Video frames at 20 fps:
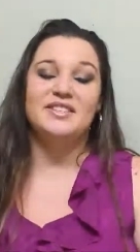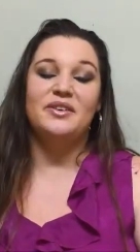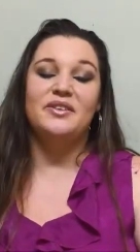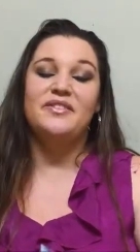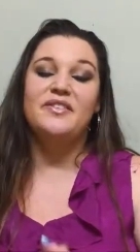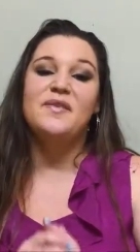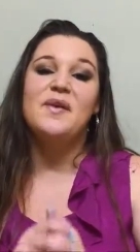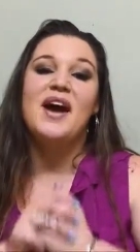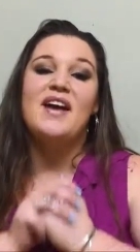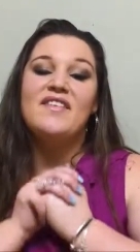So
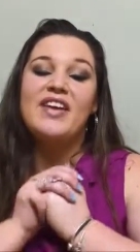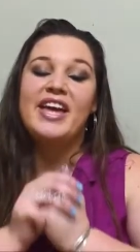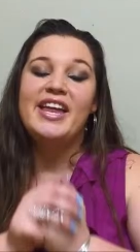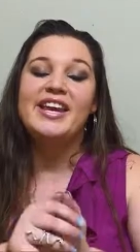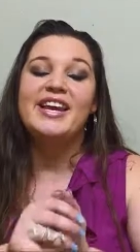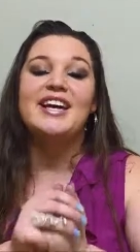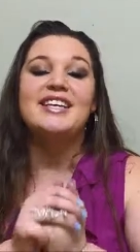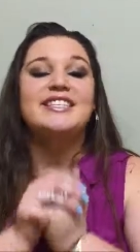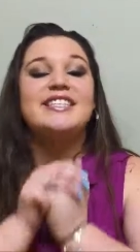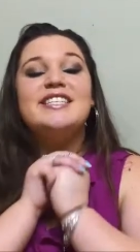if you have
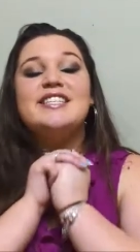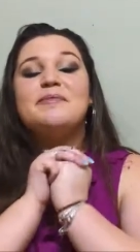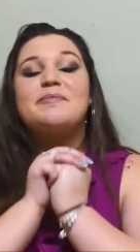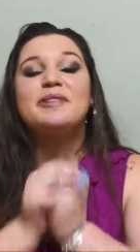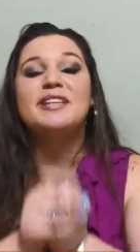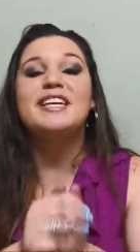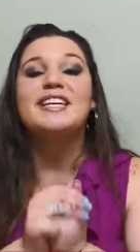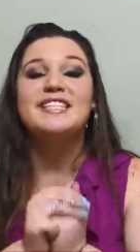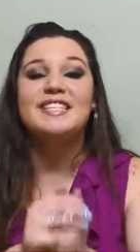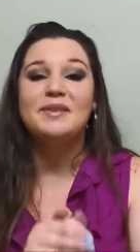any ideas,
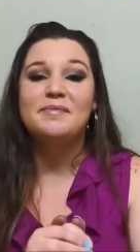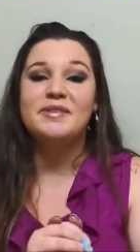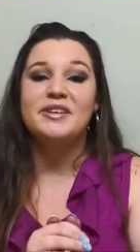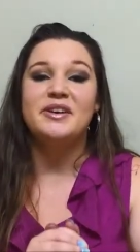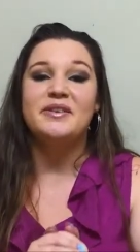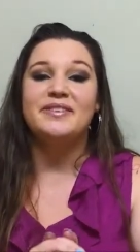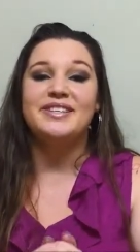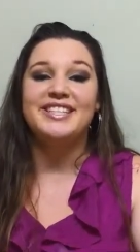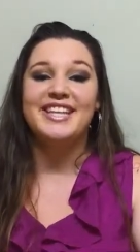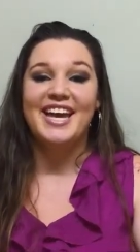please let me
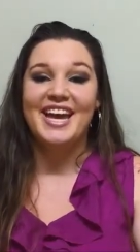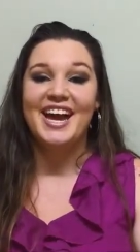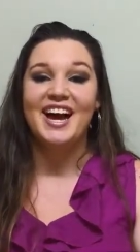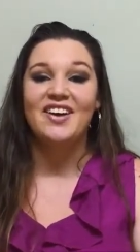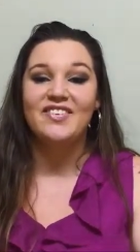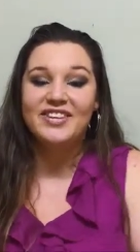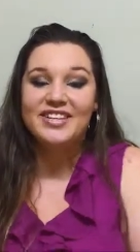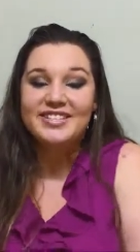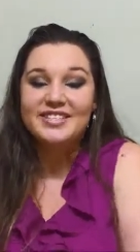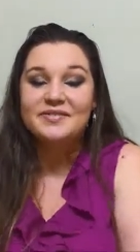know what they
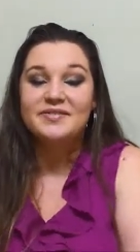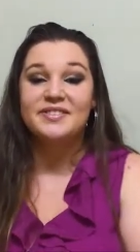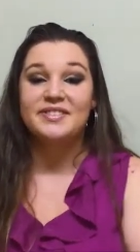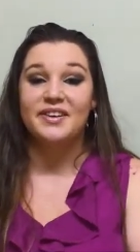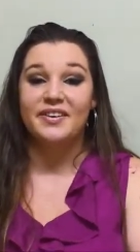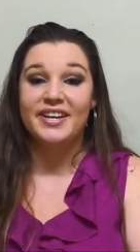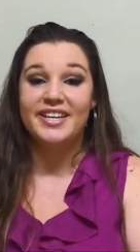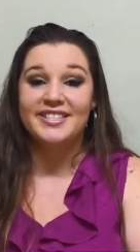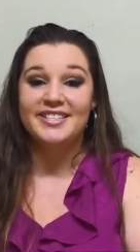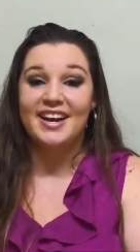are because I'm
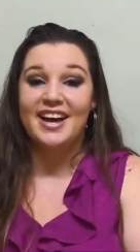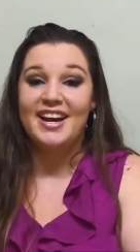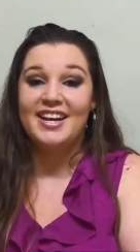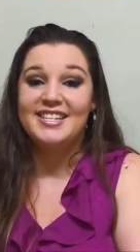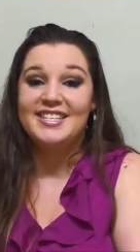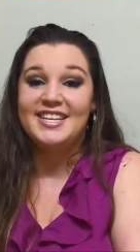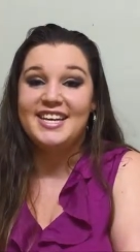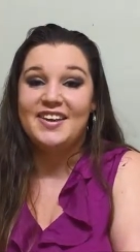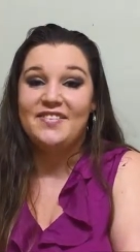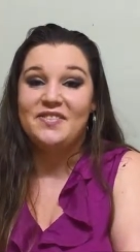so
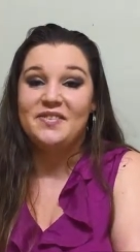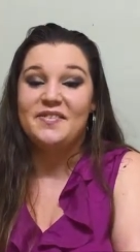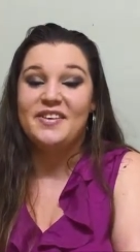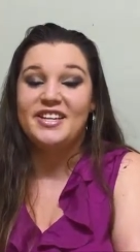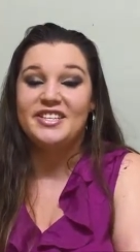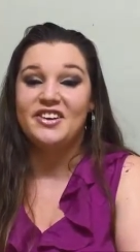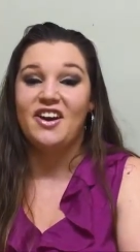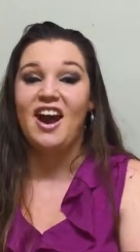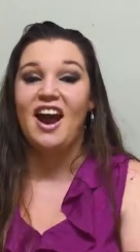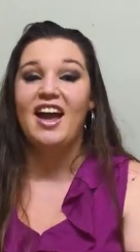excited to give them
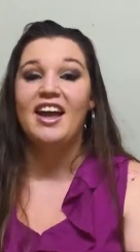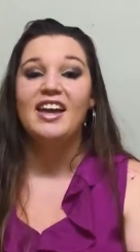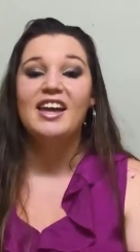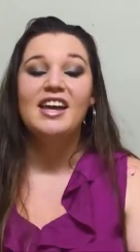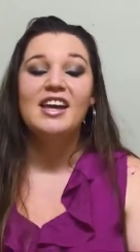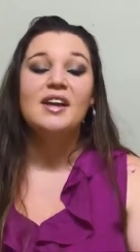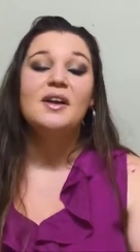a try.